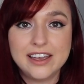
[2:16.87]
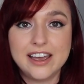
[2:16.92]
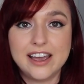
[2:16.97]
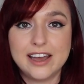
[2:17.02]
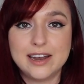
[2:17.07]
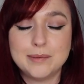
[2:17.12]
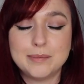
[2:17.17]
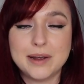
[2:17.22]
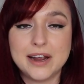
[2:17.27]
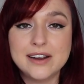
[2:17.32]

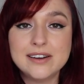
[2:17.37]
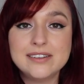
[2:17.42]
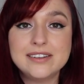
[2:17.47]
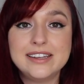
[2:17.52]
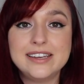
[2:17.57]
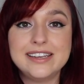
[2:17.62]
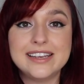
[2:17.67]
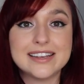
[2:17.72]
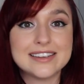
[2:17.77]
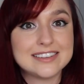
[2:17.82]
And
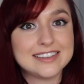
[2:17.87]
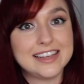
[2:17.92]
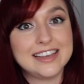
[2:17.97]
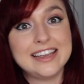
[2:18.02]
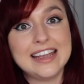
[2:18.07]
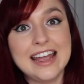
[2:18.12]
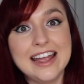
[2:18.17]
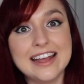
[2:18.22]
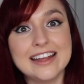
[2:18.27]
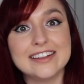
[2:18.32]
apparently yes they
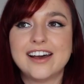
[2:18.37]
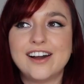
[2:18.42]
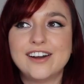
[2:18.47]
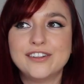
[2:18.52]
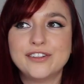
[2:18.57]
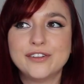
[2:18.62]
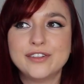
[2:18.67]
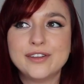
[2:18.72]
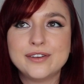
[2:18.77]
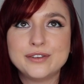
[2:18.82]
can. I
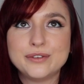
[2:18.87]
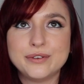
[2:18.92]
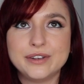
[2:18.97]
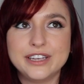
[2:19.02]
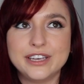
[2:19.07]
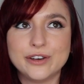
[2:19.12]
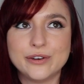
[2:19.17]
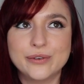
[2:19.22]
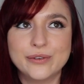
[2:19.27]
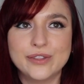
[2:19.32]
thought that was
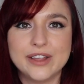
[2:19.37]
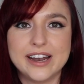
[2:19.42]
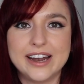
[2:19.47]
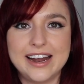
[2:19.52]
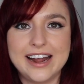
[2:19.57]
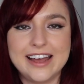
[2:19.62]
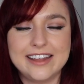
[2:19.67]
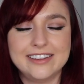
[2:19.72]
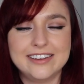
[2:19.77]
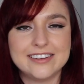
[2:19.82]
really cool that I
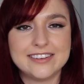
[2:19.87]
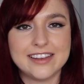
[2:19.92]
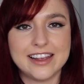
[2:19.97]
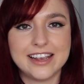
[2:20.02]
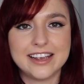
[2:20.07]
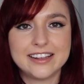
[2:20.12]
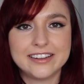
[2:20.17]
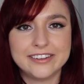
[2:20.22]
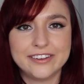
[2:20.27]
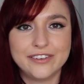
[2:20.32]
had this
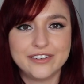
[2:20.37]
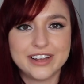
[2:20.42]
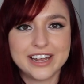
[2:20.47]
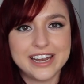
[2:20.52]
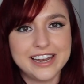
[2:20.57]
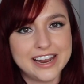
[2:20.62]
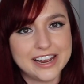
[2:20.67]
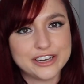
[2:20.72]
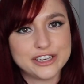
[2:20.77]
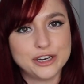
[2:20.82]
little
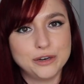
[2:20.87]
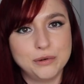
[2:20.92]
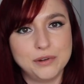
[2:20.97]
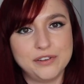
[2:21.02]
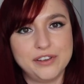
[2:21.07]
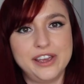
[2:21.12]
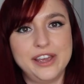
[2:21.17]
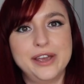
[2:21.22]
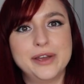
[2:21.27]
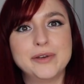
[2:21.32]
connection
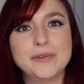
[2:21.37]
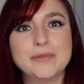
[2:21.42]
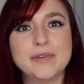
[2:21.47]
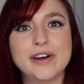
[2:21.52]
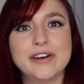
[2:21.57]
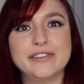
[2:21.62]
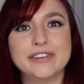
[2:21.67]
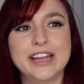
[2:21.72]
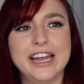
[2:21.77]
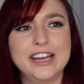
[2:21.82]
with him
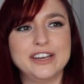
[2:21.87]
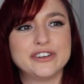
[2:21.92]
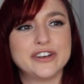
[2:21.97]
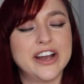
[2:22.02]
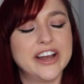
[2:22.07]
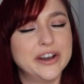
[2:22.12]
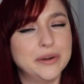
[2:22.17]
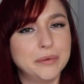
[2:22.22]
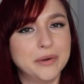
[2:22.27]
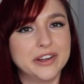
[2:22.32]
of
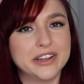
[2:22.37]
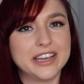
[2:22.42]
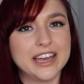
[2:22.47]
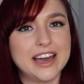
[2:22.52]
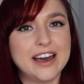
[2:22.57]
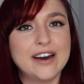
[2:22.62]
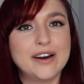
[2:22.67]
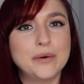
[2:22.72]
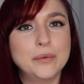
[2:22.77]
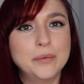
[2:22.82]
trying to work
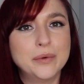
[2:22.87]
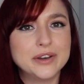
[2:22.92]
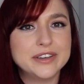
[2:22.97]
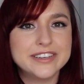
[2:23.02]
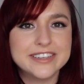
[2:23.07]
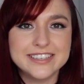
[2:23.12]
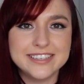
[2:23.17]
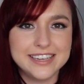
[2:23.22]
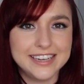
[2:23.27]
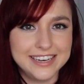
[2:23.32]
out what
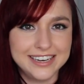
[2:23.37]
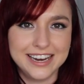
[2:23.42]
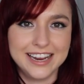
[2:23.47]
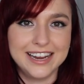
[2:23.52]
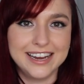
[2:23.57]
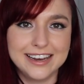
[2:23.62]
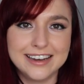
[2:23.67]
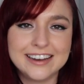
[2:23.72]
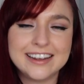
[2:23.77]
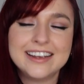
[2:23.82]
does he
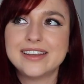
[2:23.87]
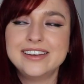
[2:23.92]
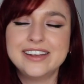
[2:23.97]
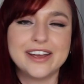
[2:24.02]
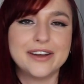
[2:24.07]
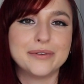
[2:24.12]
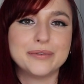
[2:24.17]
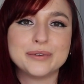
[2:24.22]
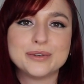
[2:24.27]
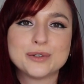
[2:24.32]
need. And
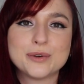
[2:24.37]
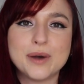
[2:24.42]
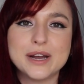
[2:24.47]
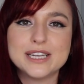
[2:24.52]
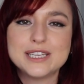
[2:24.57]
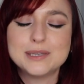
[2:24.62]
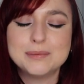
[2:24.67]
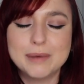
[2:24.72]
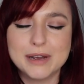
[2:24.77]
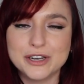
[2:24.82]
yeah, it was
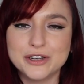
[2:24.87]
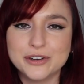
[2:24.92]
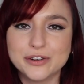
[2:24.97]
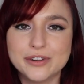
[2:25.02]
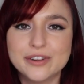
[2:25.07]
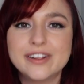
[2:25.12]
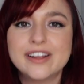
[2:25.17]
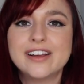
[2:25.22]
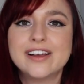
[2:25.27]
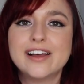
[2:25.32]
quite
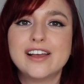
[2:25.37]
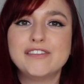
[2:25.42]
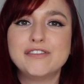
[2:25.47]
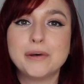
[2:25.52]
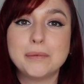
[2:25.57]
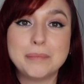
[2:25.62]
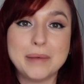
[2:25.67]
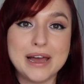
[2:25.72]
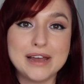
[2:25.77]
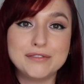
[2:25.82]
special. I
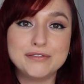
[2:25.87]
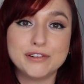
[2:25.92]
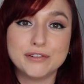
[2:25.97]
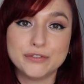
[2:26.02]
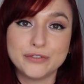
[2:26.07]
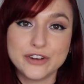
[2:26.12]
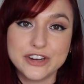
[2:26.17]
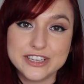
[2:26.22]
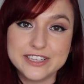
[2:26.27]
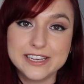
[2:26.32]
felt bad for
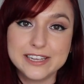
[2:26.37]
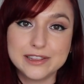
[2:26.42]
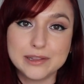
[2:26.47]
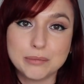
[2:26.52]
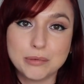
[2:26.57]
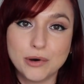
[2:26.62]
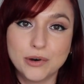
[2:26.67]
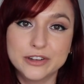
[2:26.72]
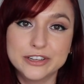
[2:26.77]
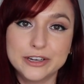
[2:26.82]
freezing the
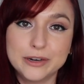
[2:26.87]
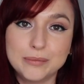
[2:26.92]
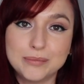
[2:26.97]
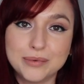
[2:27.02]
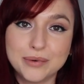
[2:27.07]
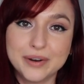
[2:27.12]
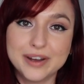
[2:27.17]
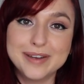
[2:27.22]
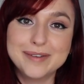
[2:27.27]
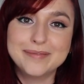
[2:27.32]
poor little
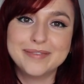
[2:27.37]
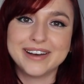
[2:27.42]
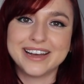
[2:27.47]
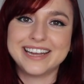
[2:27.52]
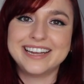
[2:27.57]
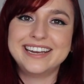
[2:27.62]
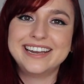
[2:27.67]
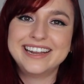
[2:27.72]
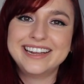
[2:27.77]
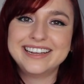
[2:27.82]
boy,
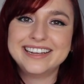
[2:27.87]
but